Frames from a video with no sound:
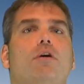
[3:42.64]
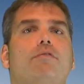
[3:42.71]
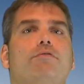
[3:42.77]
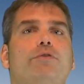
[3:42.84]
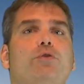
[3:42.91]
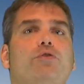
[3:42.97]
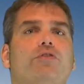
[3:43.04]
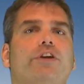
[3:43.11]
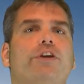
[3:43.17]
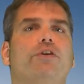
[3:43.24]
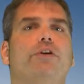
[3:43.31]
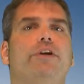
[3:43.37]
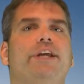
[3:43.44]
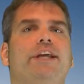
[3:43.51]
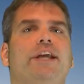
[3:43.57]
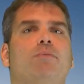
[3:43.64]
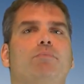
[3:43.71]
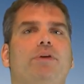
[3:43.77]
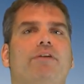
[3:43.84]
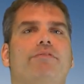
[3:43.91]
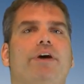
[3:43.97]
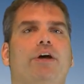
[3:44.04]
Food security can
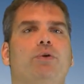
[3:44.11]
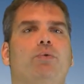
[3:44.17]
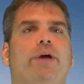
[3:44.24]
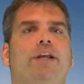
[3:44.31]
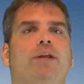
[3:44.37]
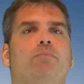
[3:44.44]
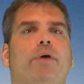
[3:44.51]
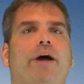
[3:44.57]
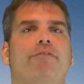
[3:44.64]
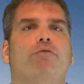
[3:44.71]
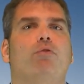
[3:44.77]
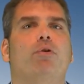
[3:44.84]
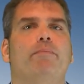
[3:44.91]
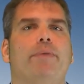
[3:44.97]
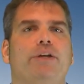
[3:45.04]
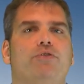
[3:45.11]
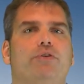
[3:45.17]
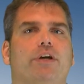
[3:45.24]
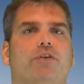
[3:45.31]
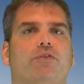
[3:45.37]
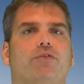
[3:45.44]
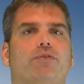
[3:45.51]
be evaluated by four
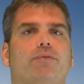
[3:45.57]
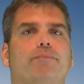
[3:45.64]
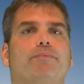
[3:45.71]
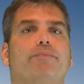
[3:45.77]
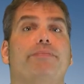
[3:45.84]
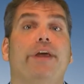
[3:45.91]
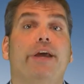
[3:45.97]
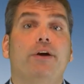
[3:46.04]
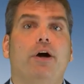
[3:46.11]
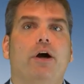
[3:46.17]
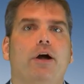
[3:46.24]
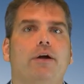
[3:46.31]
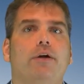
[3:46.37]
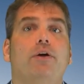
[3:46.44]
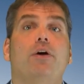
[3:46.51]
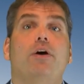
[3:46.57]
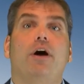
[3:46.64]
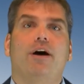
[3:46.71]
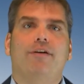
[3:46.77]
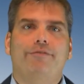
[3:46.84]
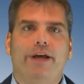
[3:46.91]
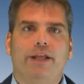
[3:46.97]
metrics. They are
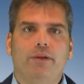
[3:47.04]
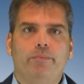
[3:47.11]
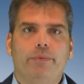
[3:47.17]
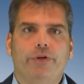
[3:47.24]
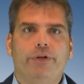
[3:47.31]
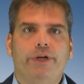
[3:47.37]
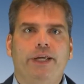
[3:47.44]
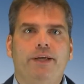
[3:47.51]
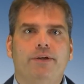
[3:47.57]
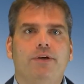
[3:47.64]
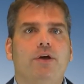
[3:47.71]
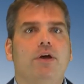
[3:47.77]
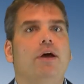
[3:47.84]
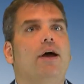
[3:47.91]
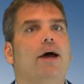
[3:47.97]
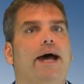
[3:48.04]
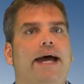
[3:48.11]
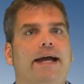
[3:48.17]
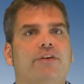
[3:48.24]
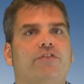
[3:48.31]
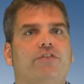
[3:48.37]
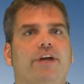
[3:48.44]
availability,
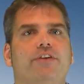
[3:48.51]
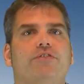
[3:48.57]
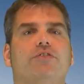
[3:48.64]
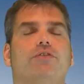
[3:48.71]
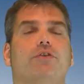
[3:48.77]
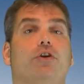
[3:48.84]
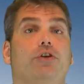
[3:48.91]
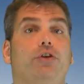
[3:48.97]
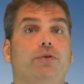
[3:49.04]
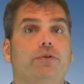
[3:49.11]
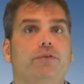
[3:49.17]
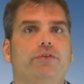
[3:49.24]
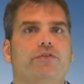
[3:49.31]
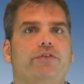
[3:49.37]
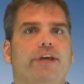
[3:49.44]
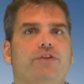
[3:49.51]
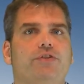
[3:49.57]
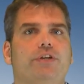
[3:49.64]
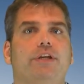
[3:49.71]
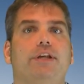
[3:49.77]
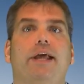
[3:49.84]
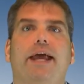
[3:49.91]
access,
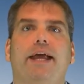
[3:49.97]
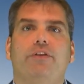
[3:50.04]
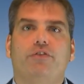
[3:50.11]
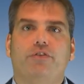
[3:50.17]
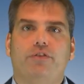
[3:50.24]
utilization, and